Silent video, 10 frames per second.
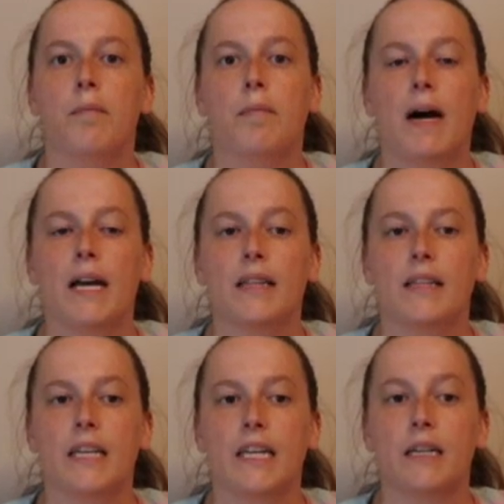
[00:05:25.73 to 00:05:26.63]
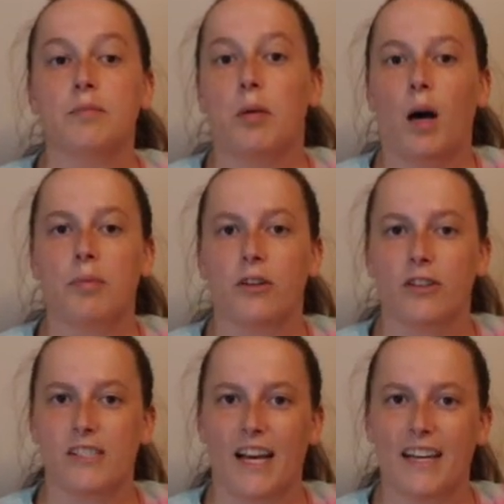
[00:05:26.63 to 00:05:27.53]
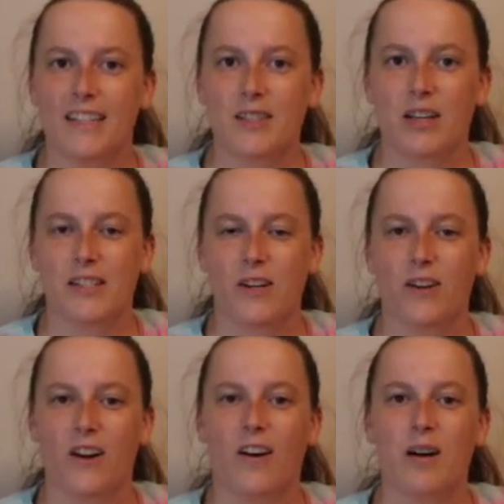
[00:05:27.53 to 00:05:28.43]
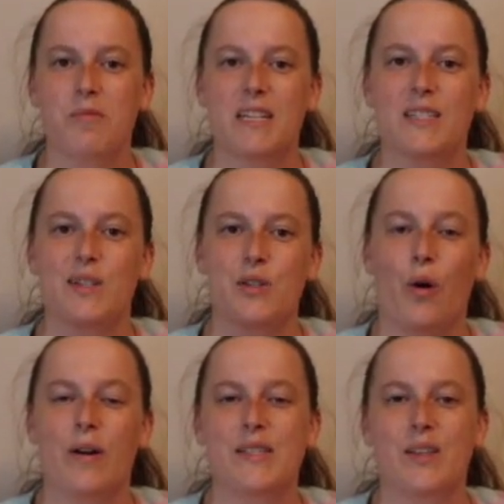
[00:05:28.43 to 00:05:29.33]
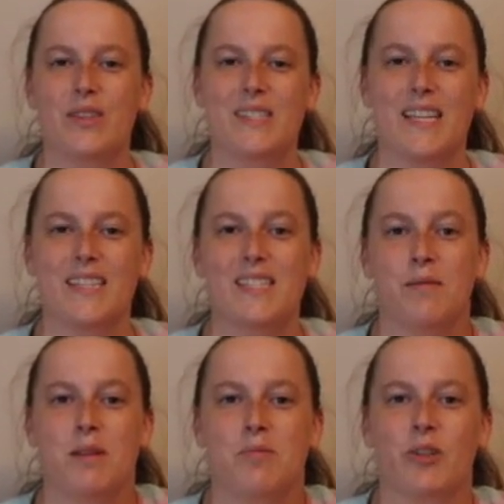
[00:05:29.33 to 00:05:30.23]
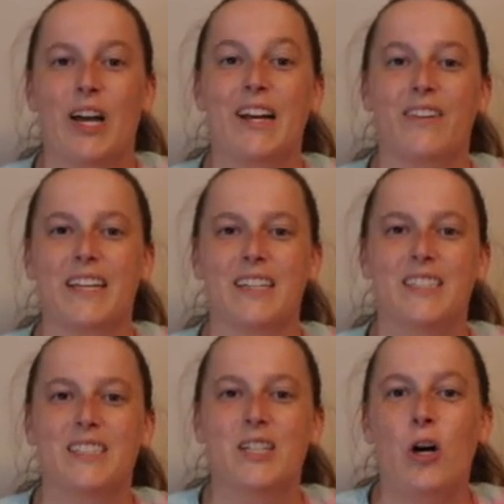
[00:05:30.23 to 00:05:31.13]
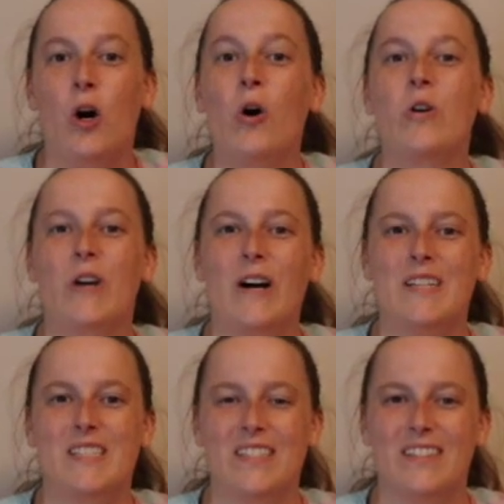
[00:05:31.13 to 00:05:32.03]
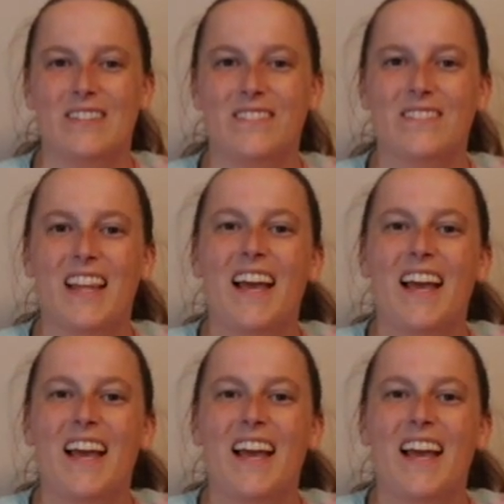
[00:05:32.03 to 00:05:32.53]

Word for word: but the popular science, as I'll call it, because there's always those things that people kind of like hold on to.